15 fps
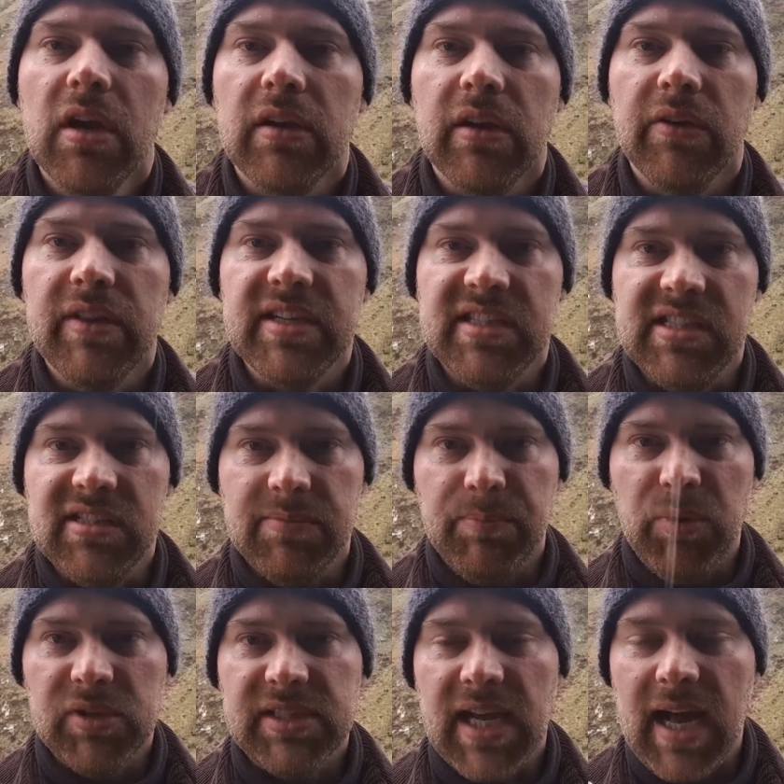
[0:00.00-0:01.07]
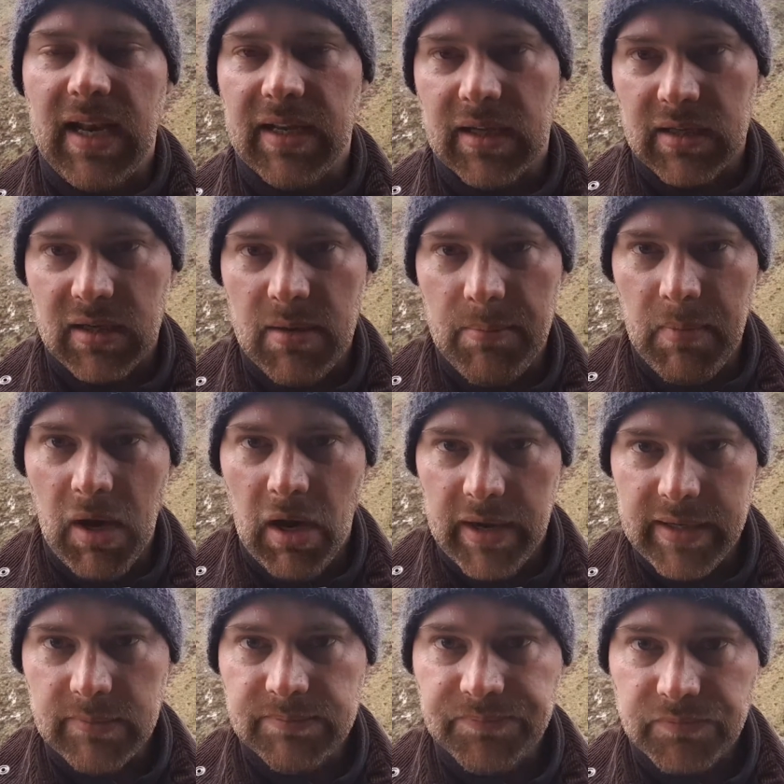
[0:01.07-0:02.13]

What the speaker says: Now this is Botallack mine.